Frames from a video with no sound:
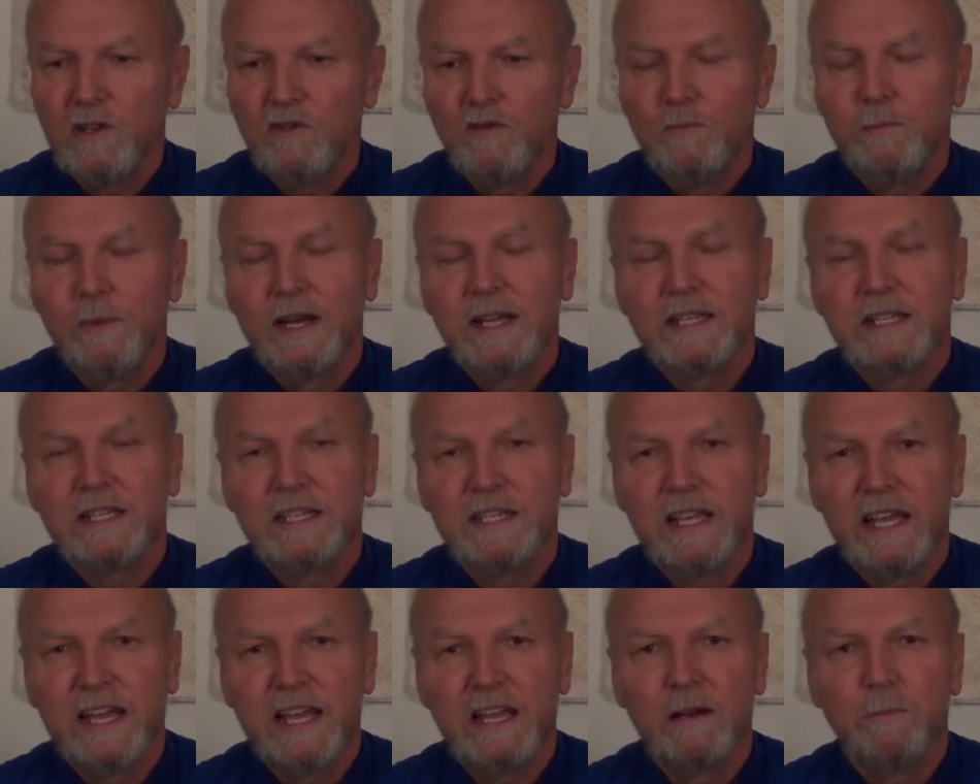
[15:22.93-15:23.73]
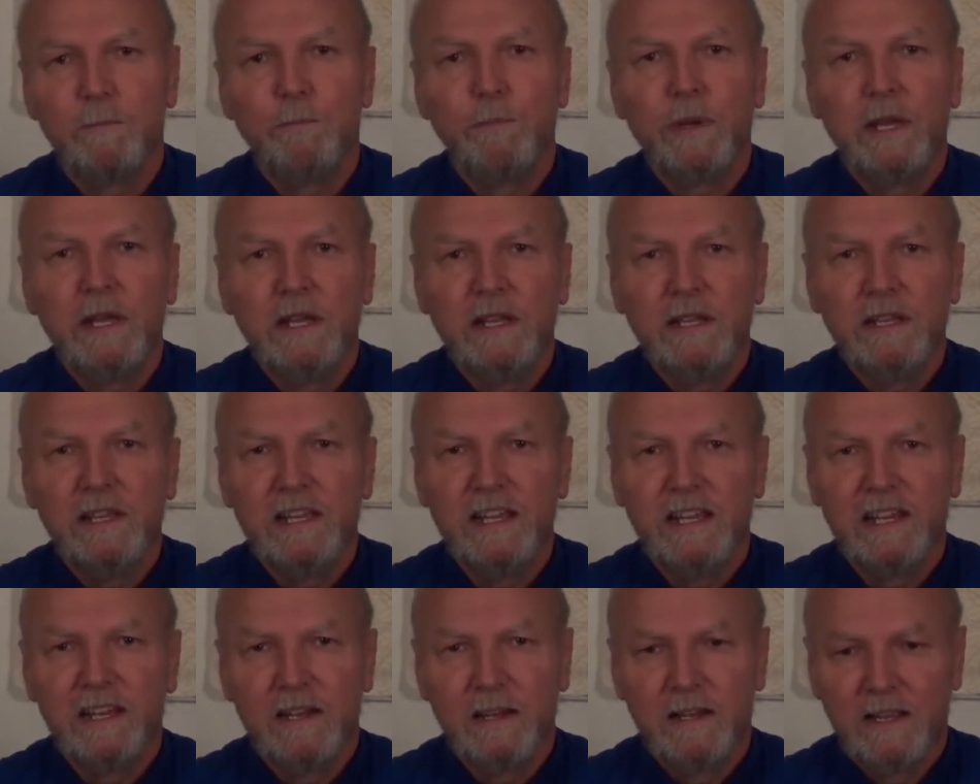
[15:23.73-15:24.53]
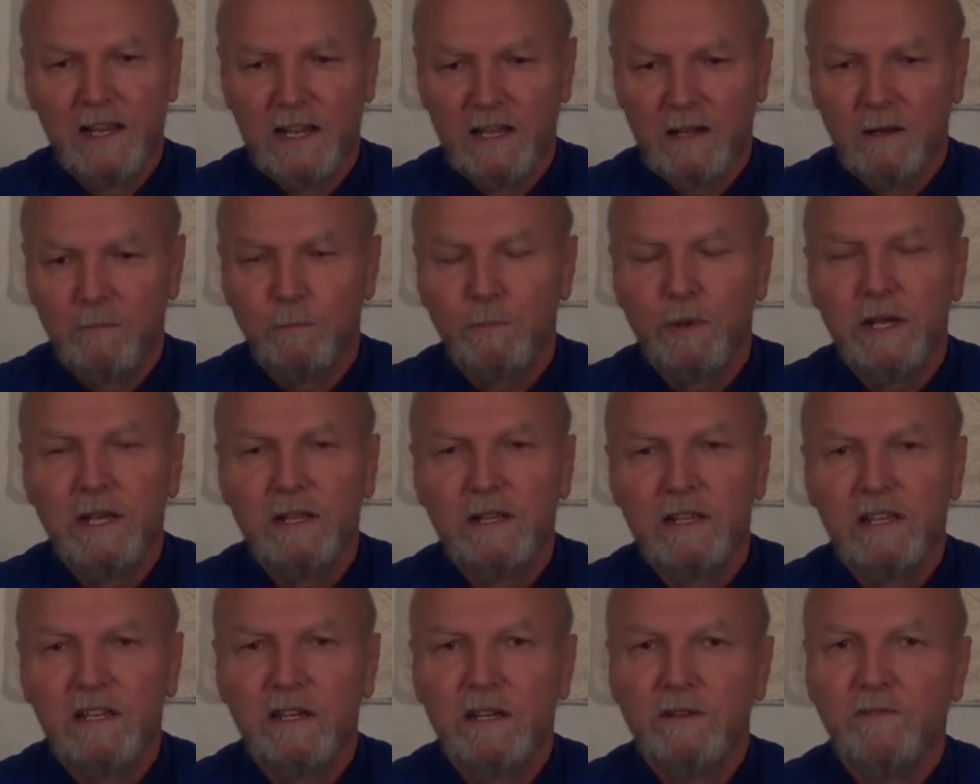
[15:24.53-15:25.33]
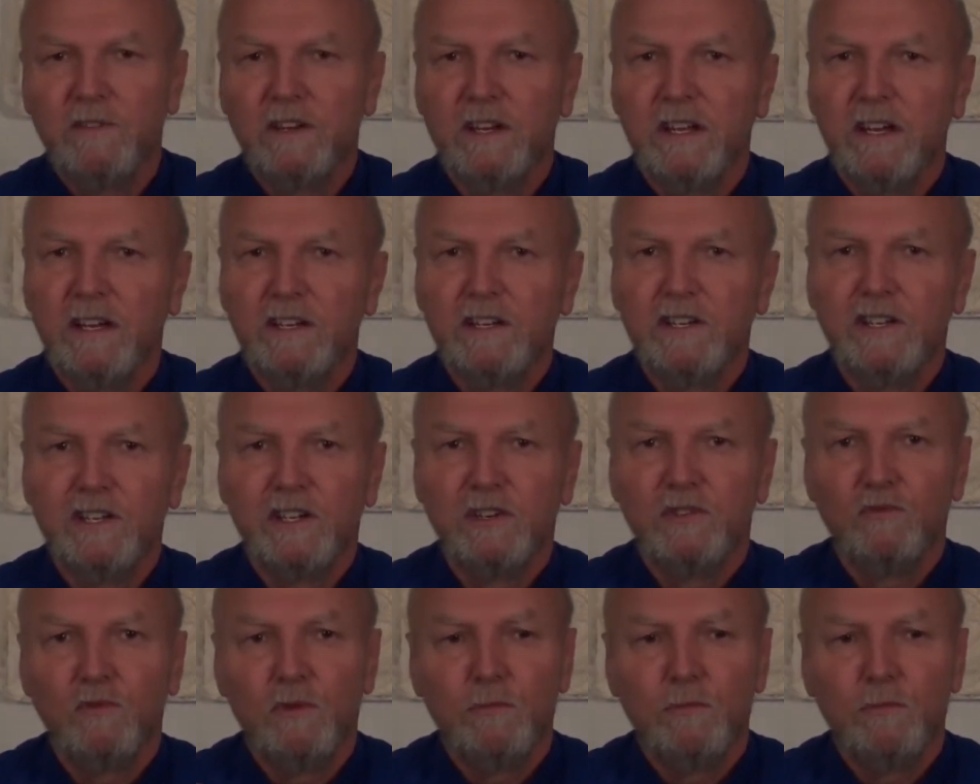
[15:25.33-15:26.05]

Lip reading: you might say, a peeling, like a peeling of an onion,